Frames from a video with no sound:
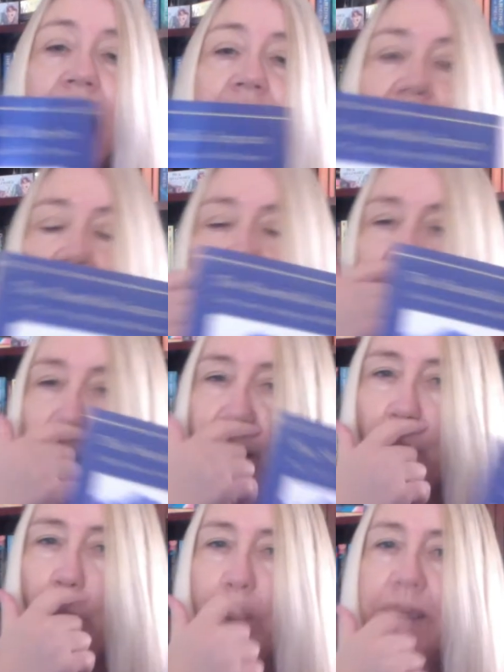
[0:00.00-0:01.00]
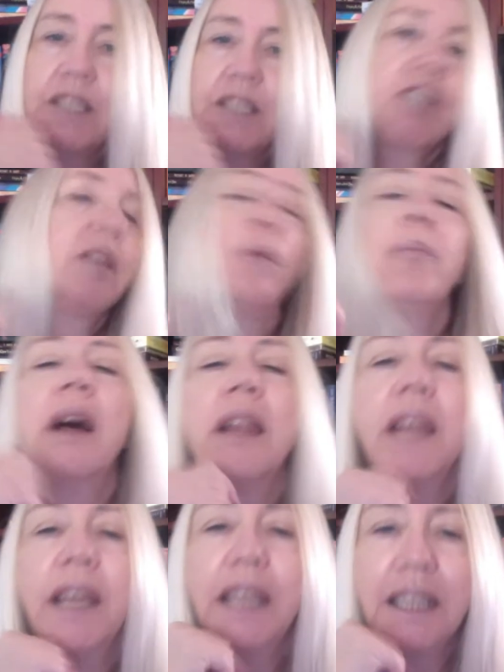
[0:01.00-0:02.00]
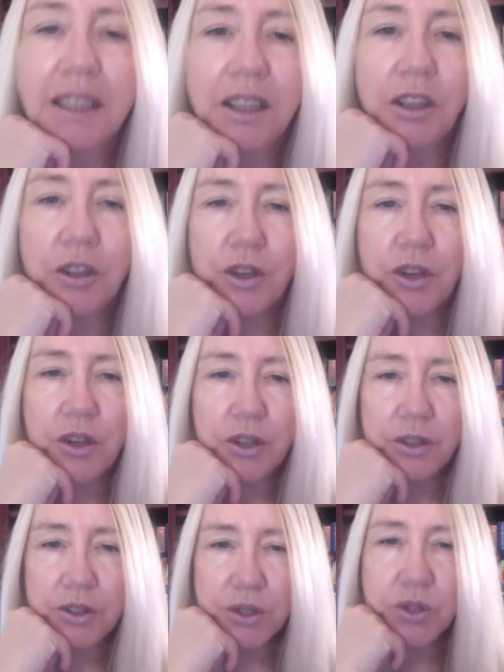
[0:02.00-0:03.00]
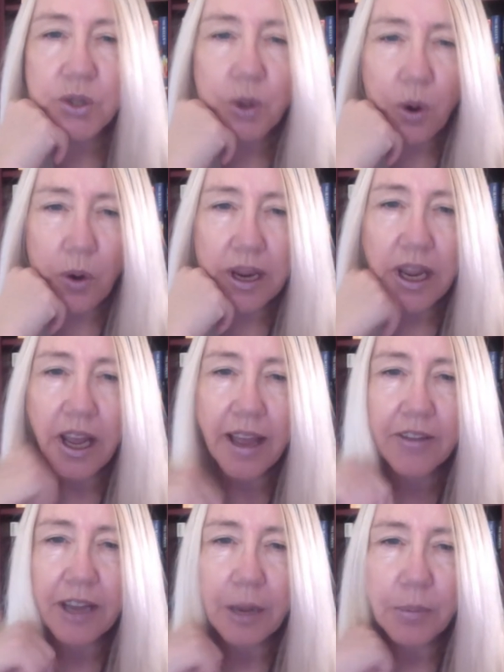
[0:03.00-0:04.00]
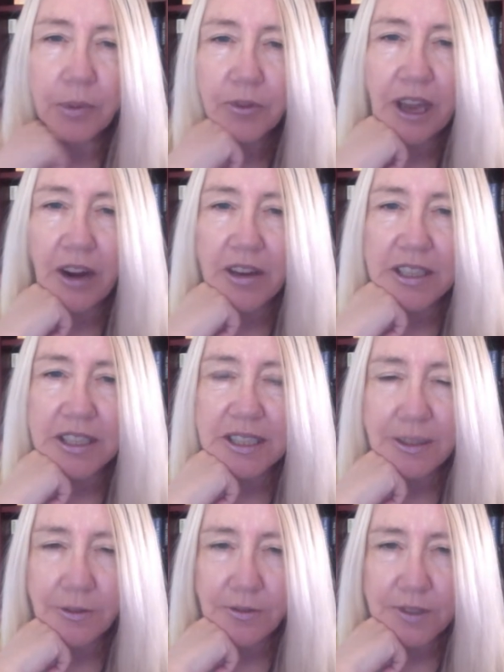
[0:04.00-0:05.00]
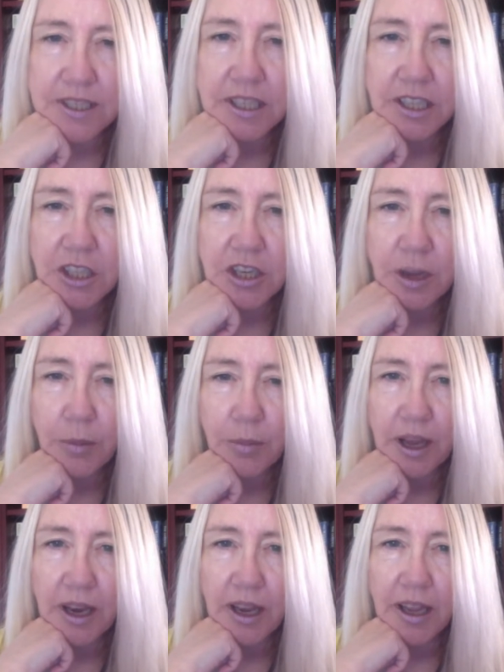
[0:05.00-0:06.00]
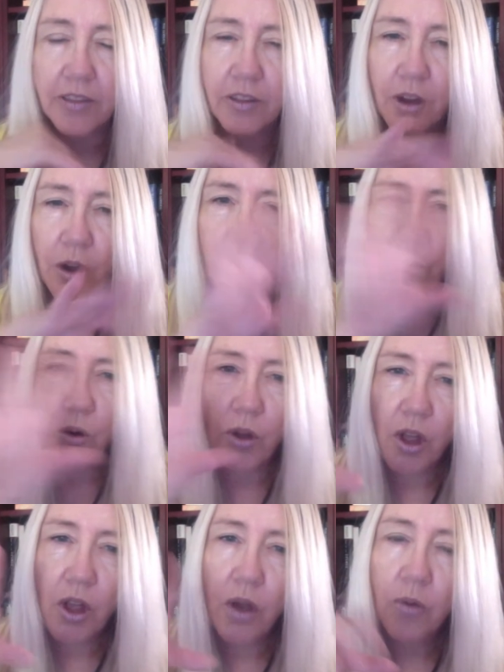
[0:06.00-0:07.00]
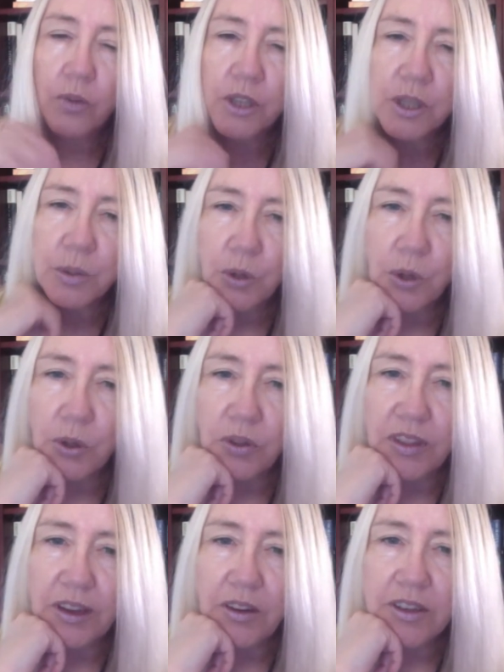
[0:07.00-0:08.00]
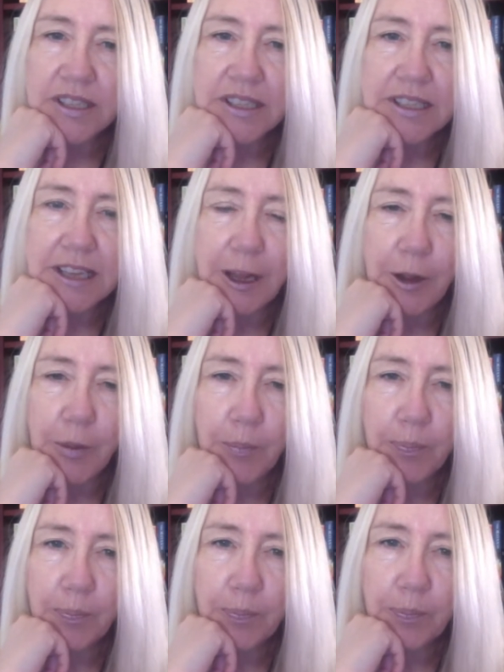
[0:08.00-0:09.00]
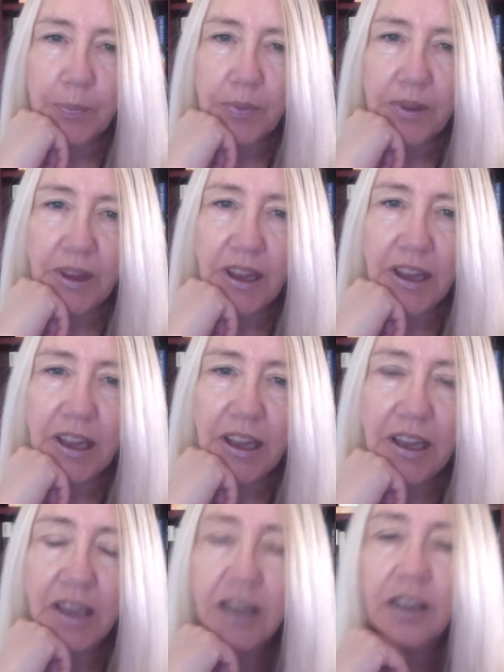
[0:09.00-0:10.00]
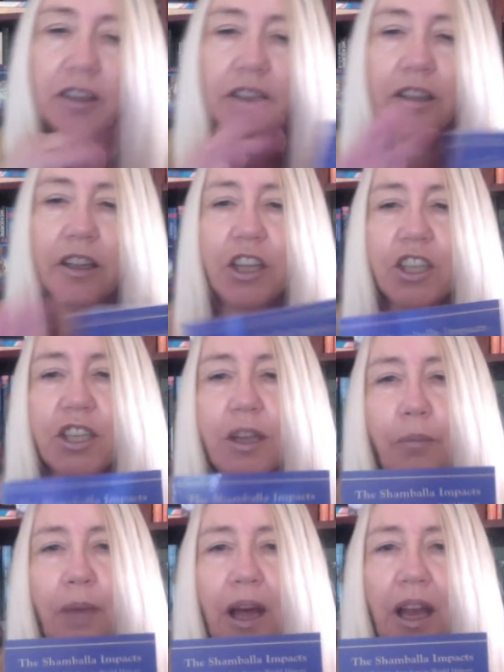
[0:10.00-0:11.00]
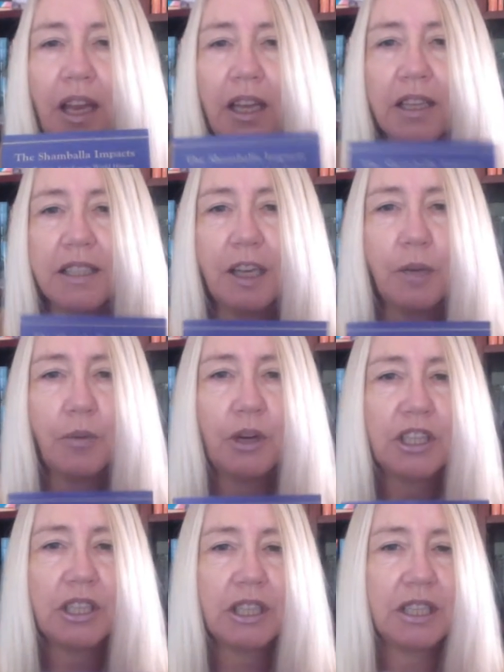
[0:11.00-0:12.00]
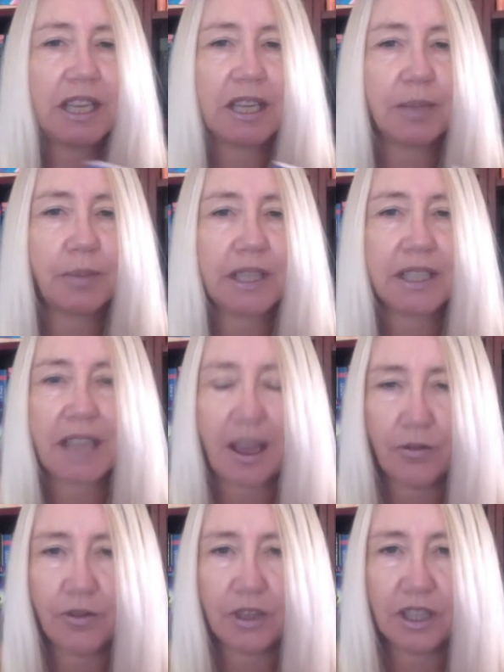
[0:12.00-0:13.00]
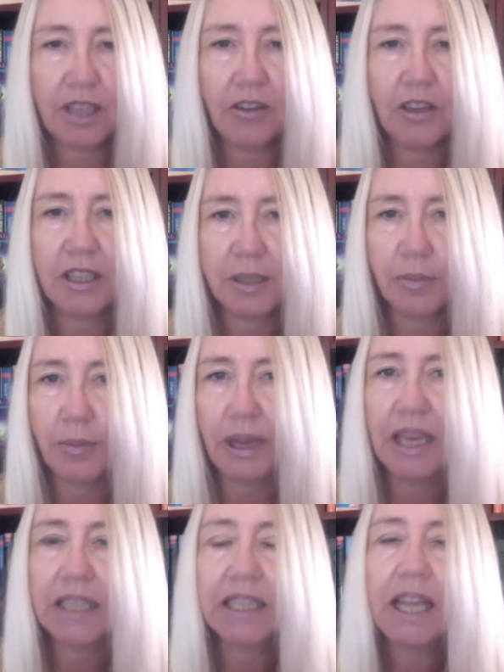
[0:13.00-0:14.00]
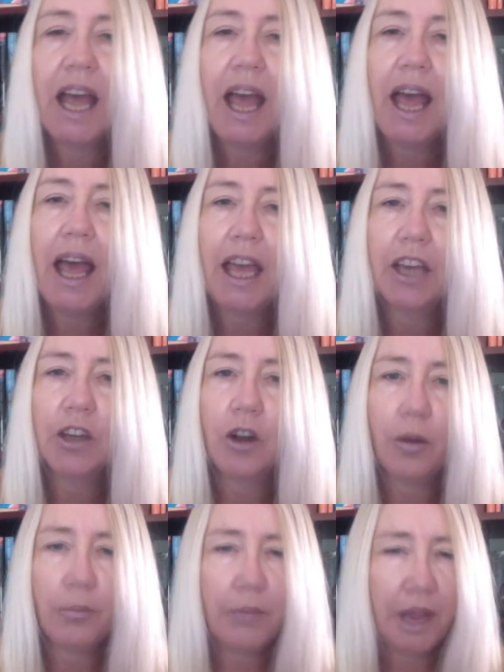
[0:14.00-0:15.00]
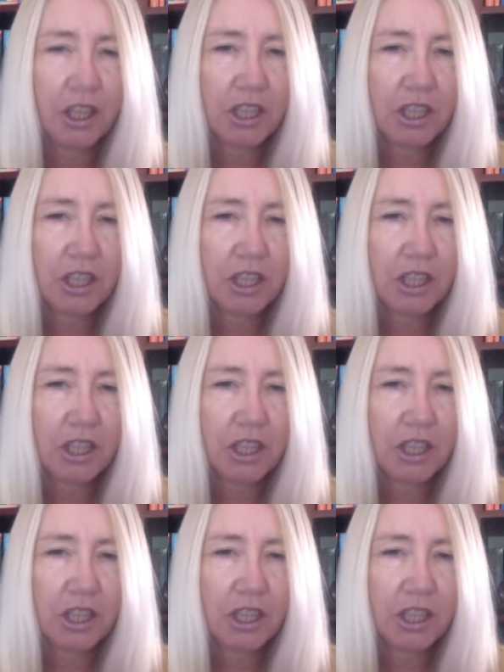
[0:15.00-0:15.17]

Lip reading: And I go into Shambhala in the story. I have a couple of characters that visit Shambhala and the whole ritual. There is a Shambhala celebration that takes place every year in Tibet and on Mount